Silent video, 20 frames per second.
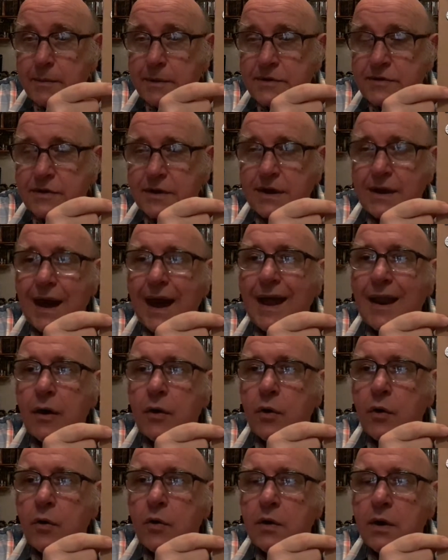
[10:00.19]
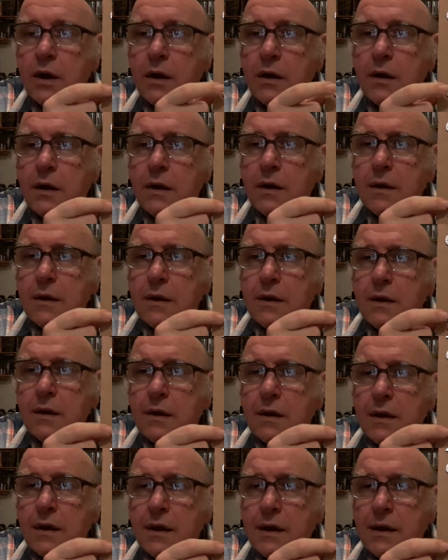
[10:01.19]
it's the Galahorn
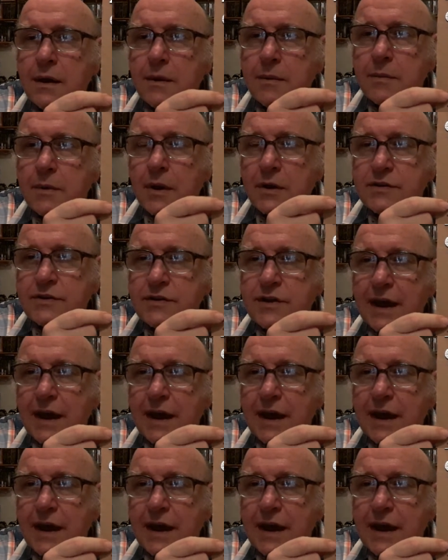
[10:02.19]
and I just